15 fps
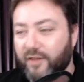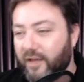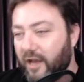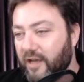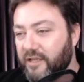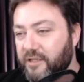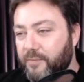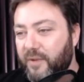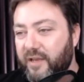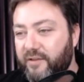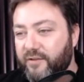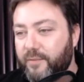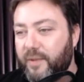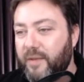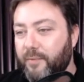Like, I speak
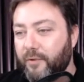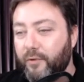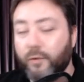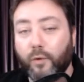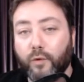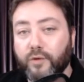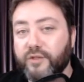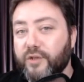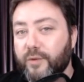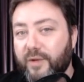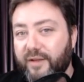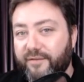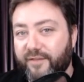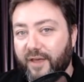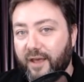to people who also
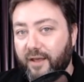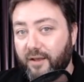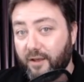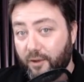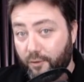live there